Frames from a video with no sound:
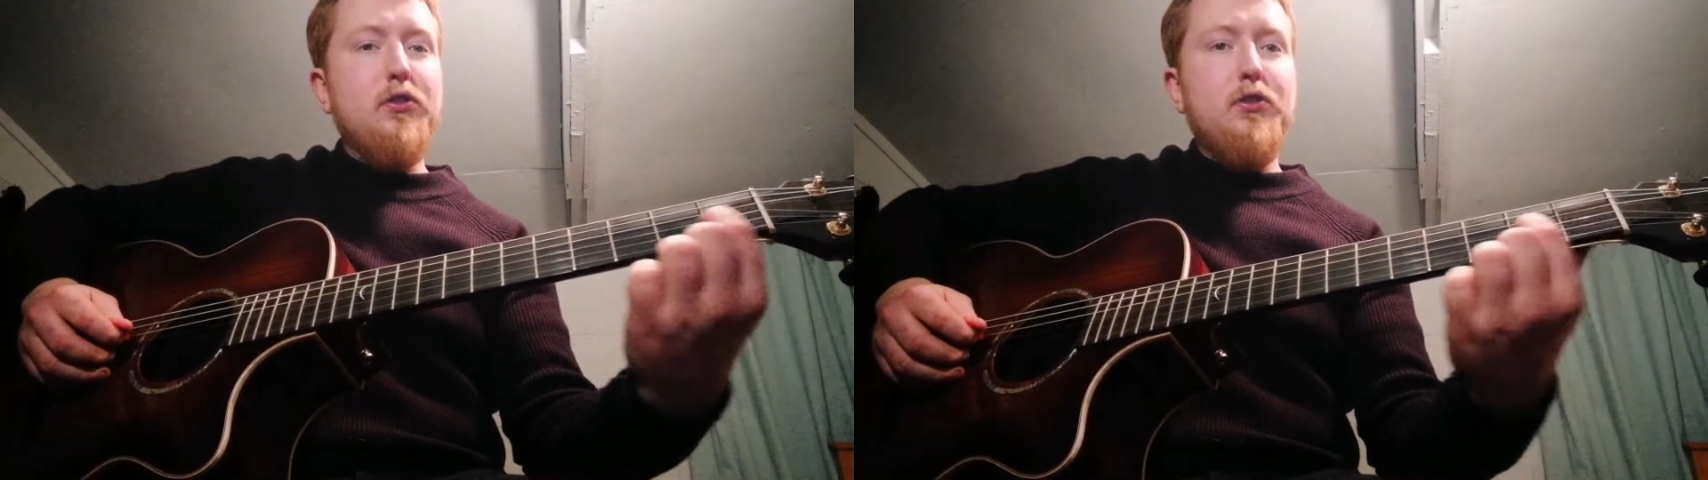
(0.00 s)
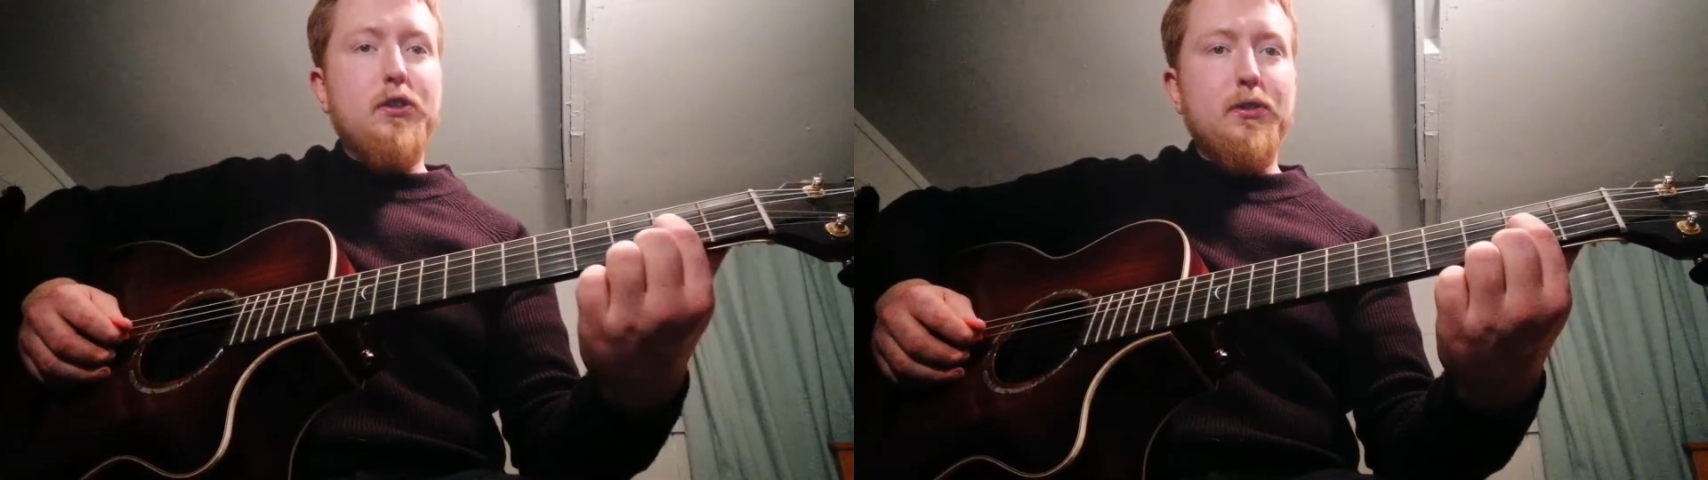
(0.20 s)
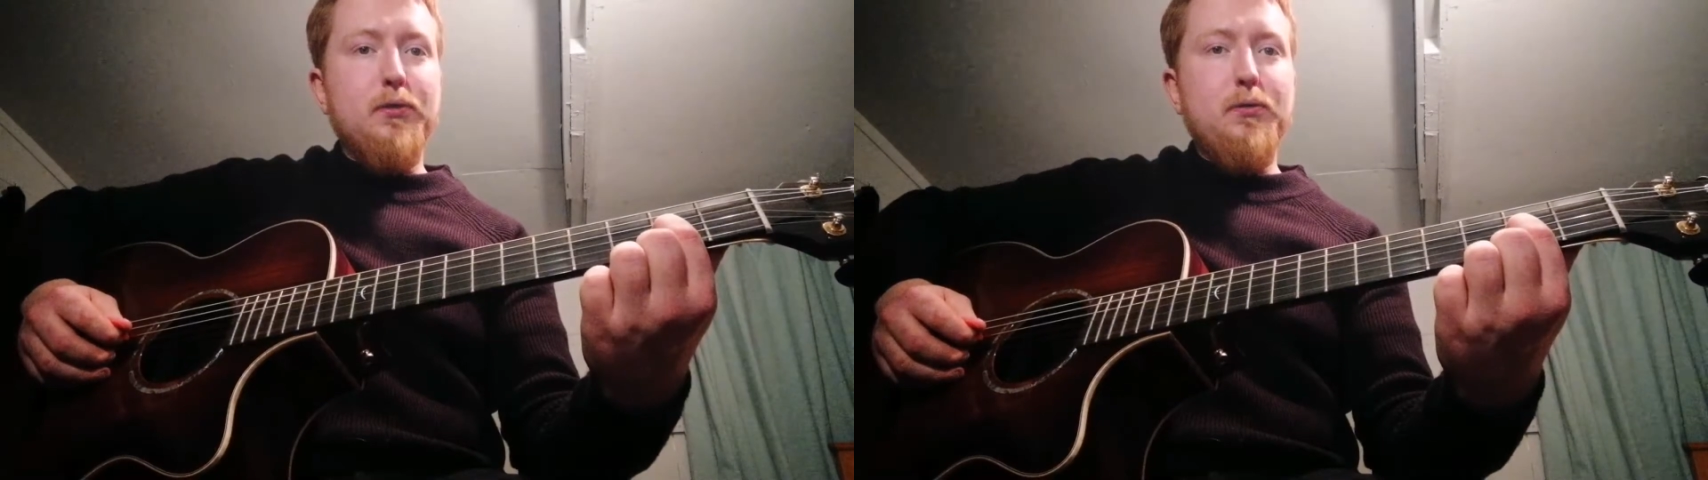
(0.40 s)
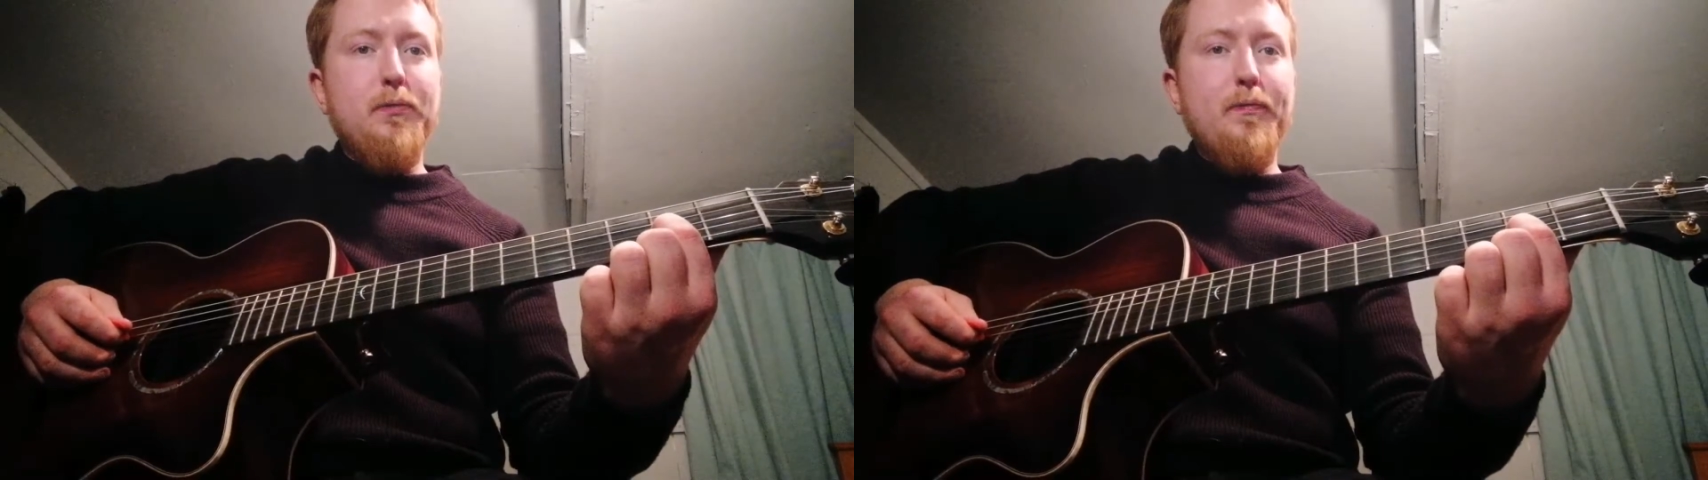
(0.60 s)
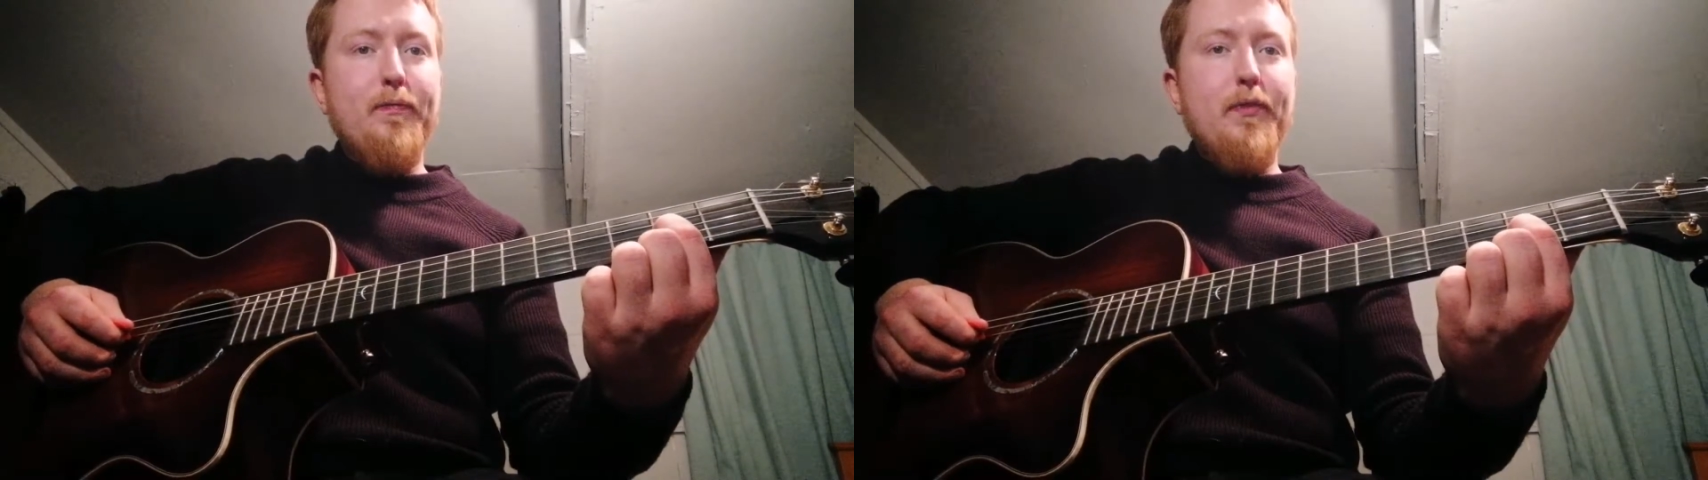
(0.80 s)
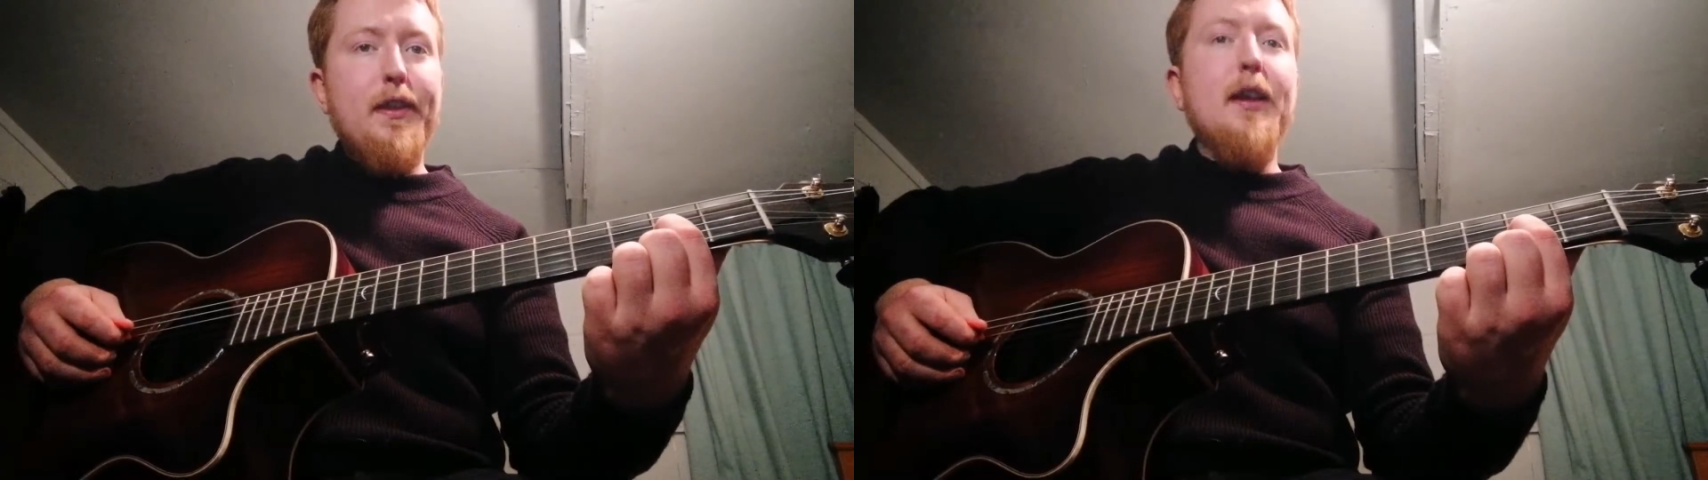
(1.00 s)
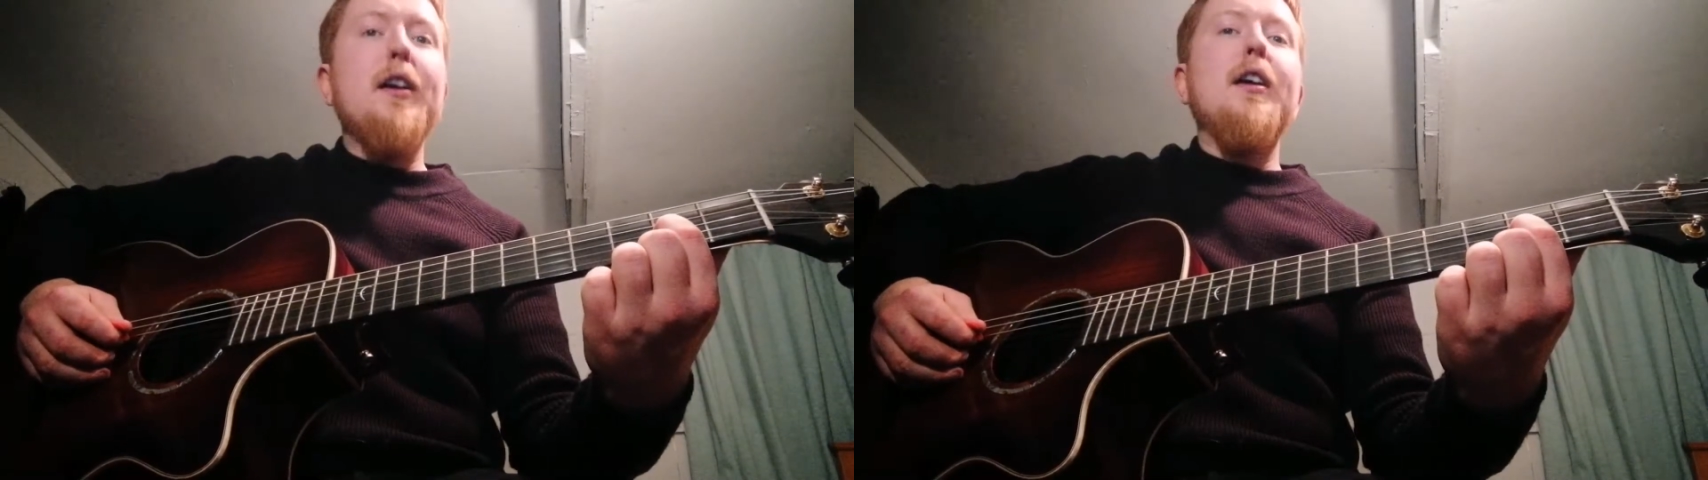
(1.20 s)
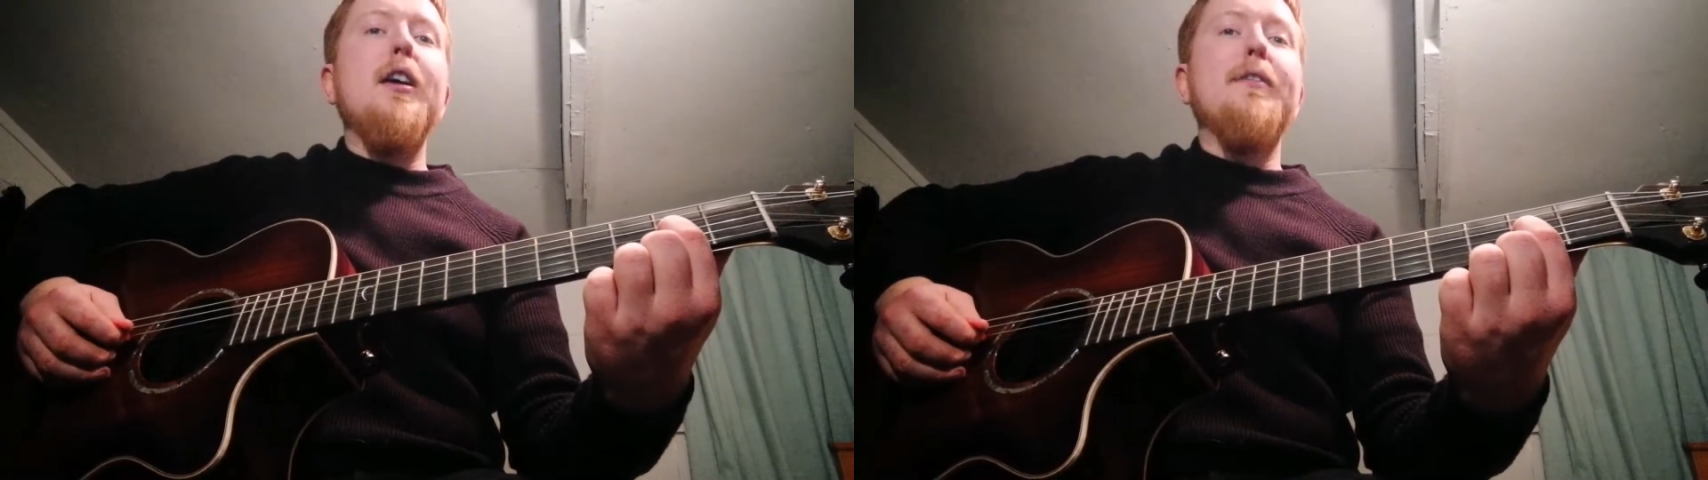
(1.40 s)
2
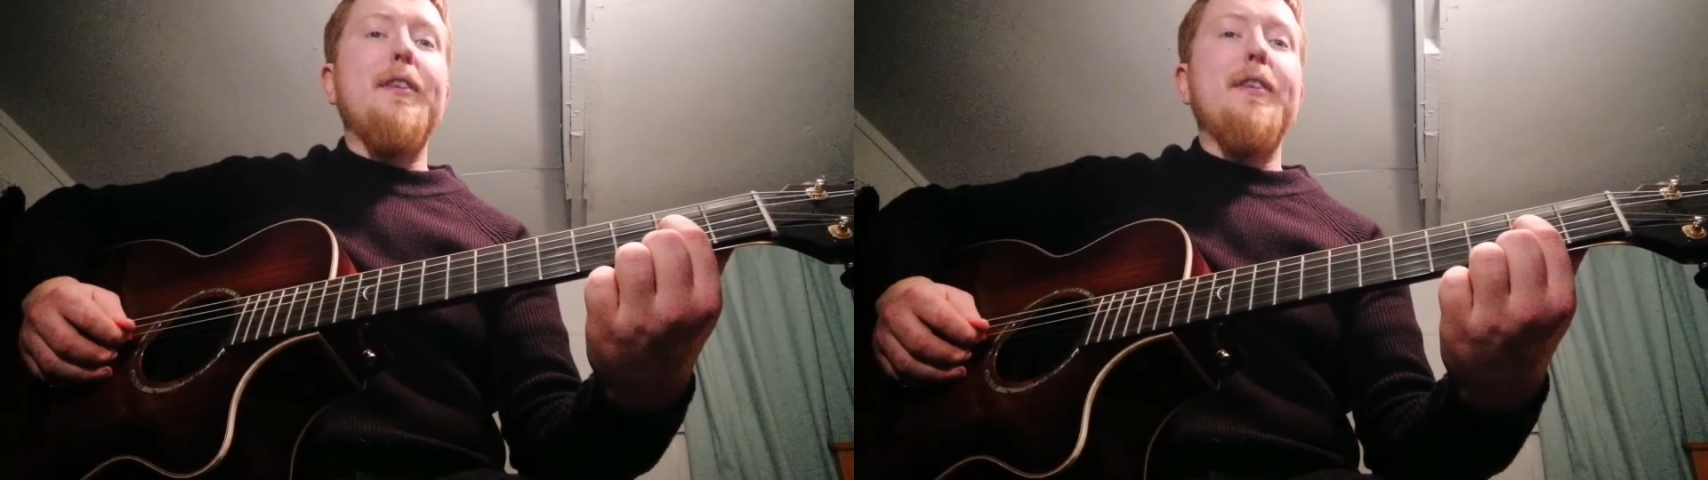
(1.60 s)
of